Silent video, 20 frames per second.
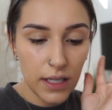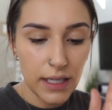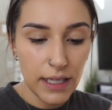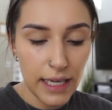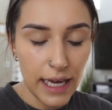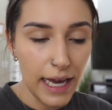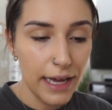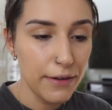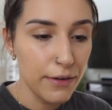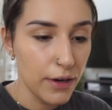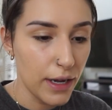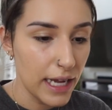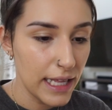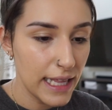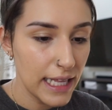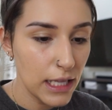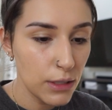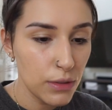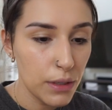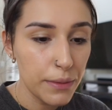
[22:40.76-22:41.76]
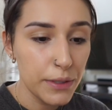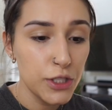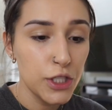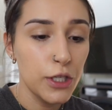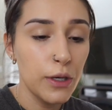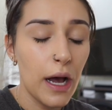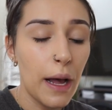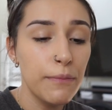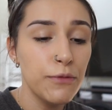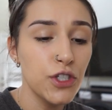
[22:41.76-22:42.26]
yeah, I don't know. I think that's what I'm gonna
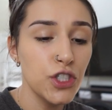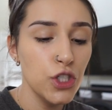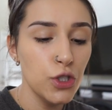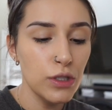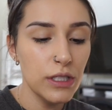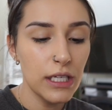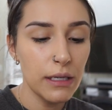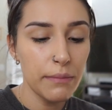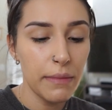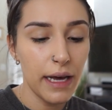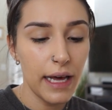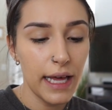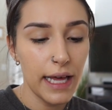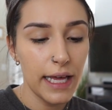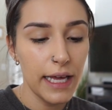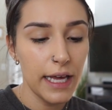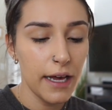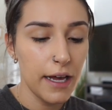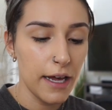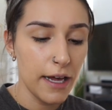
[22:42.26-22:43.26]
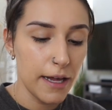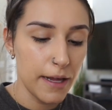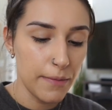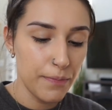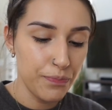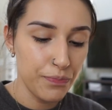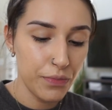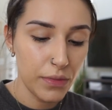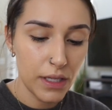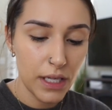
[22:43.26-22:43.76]
do. I'm just using my,
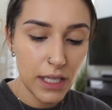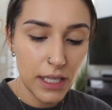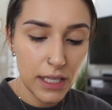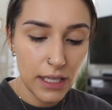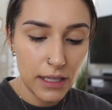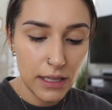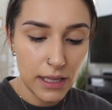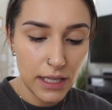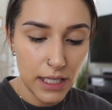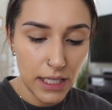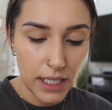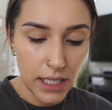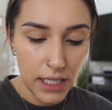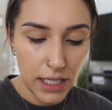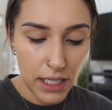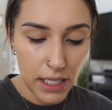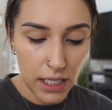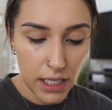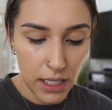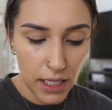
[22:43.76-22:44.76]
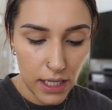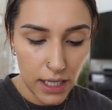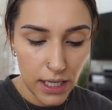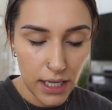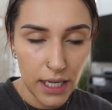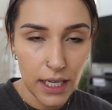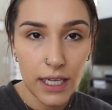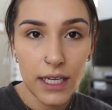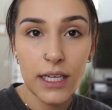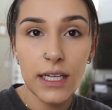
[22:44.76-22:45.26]
the
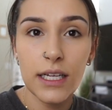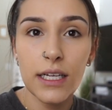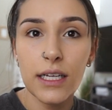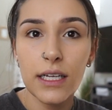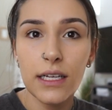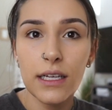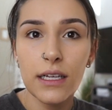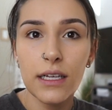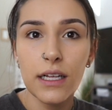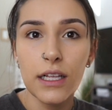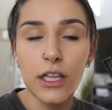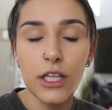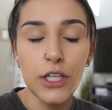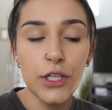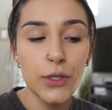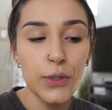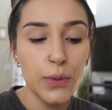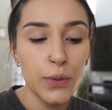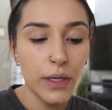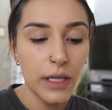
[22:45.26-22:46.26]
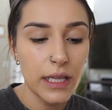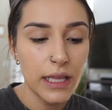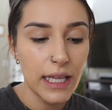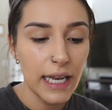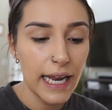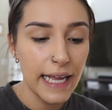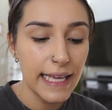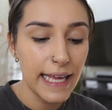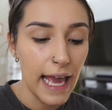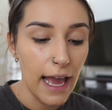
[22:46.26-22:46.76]
glue that
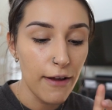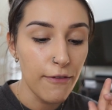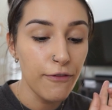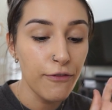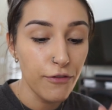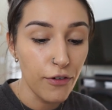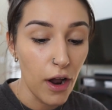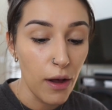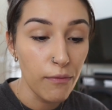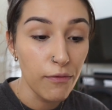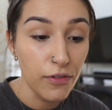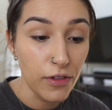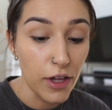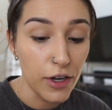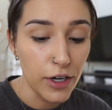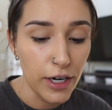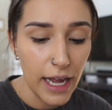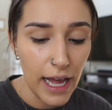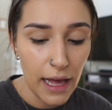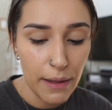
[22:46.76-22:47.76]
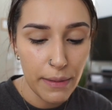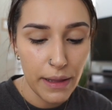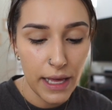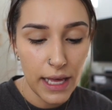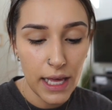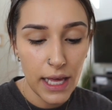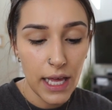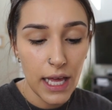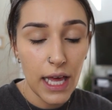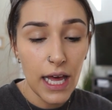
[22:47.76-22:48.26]
I get from Flutter
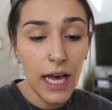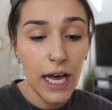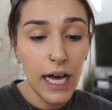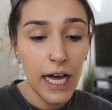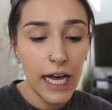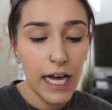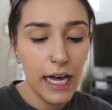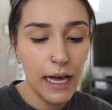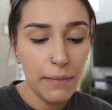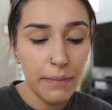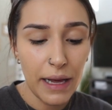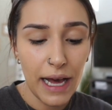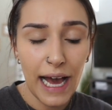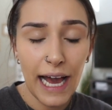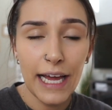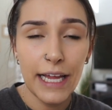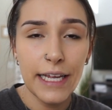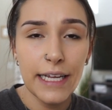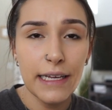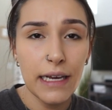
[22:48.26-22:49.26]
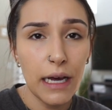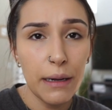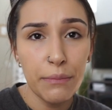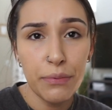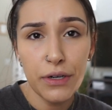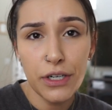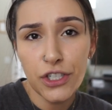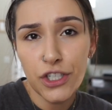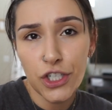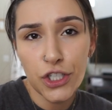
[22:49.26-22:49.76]
Habit. I'm
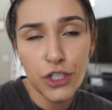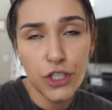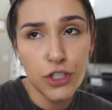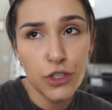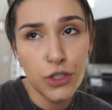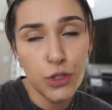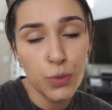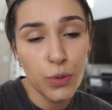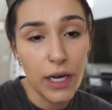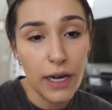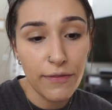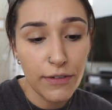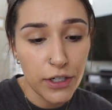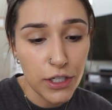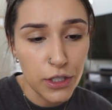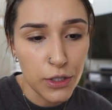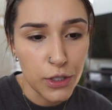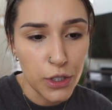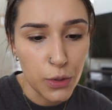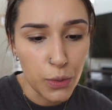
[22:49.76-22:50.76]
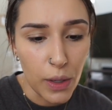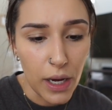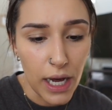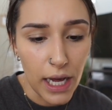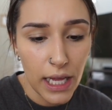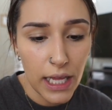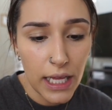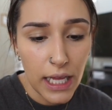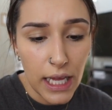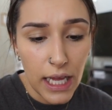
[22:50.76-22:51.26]
pretty sure you can use whatever glue you
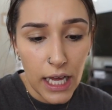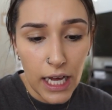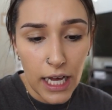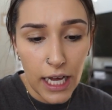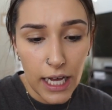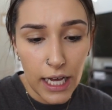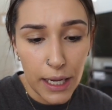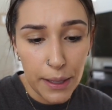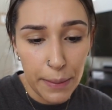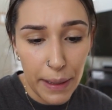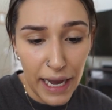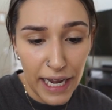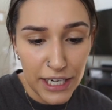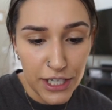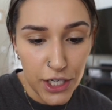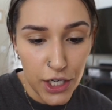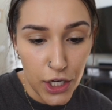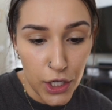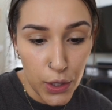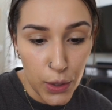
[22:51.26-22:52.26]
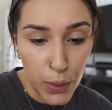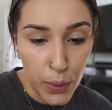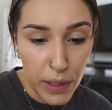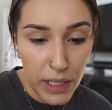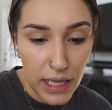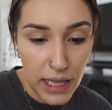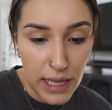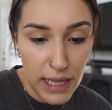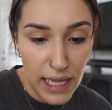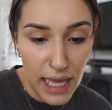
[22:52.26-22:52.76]
want. I know
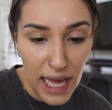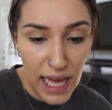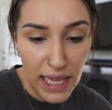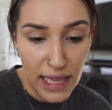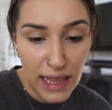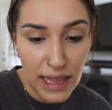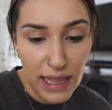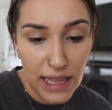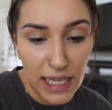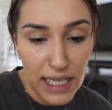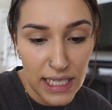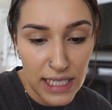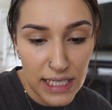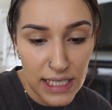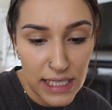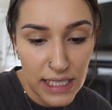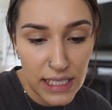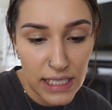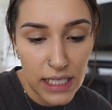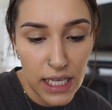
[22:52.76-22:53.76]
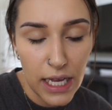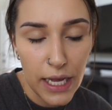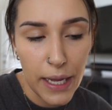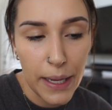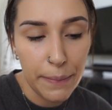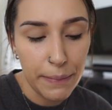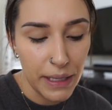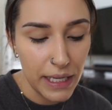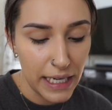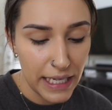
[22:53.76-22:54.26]
that this
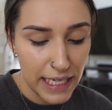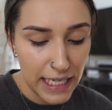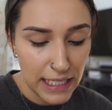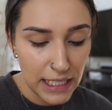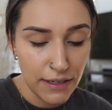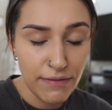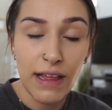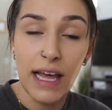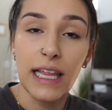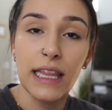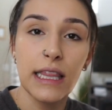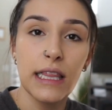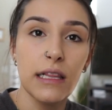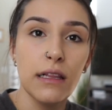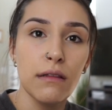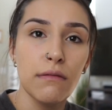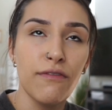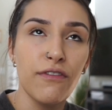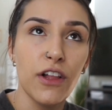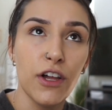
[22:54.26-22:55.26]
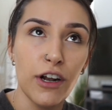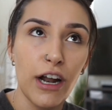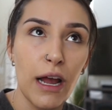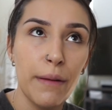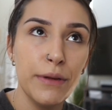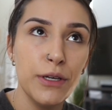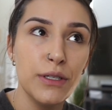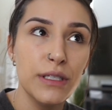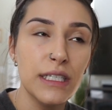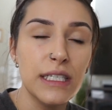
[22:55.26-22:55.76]
adhesive that Flutter
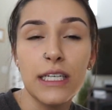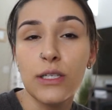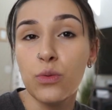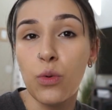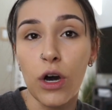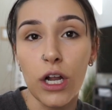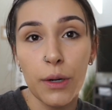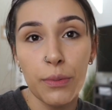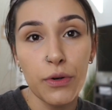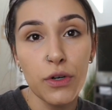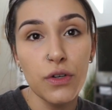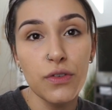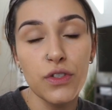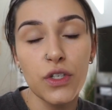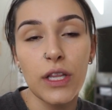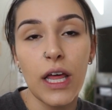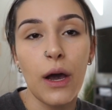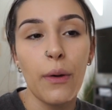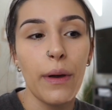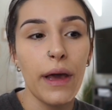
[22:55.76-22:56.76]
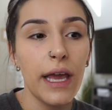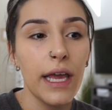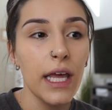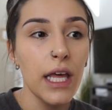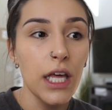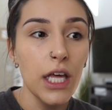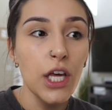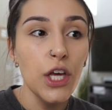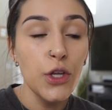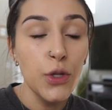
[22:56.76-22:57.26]
Habit uses is waterproof, so that way
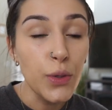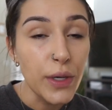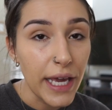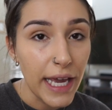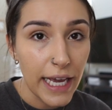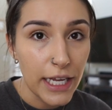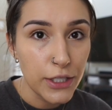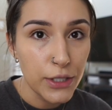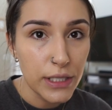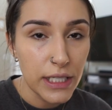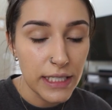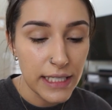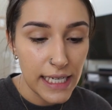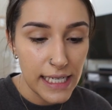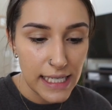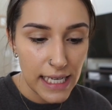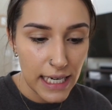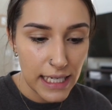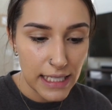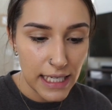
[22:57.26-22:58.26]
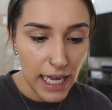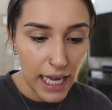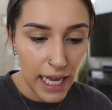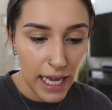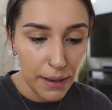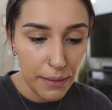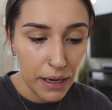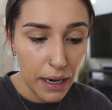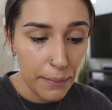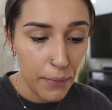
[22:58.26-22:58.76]
you can use it days at a
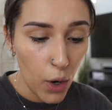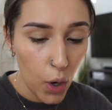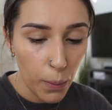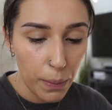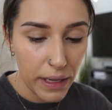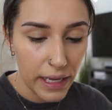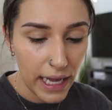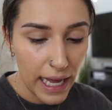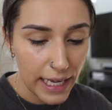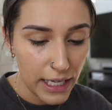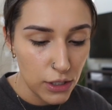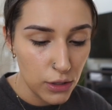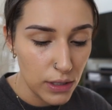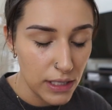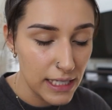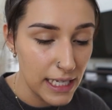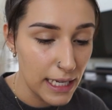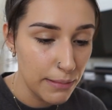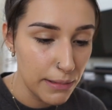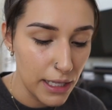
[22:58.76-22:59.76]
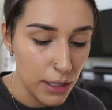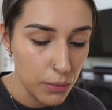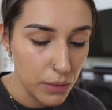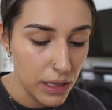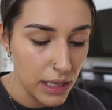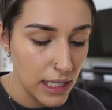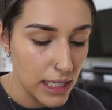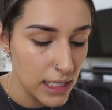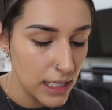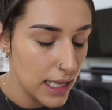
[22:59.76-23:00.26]
time. And I'm hoping I can do the same thing with
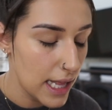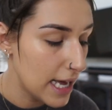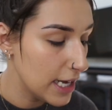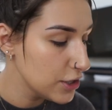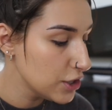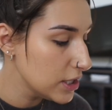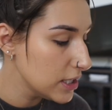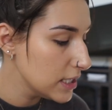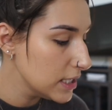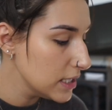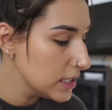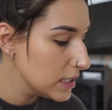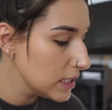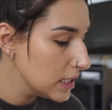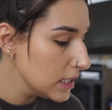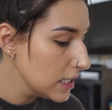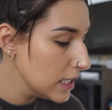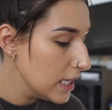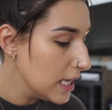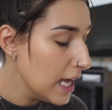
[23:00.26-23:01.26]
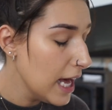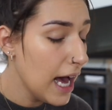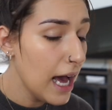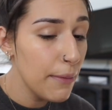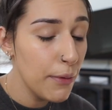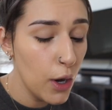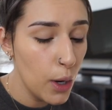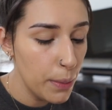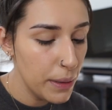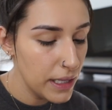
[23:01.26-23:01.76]
these lashes. I'm
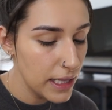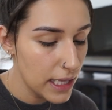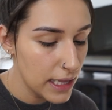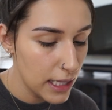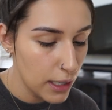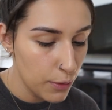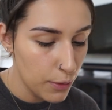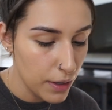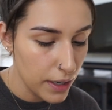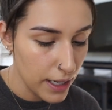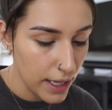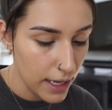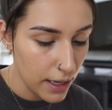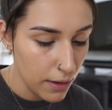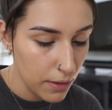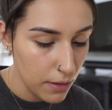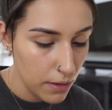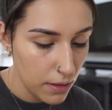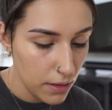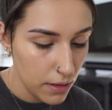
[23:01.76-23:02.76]
hoping that they work out.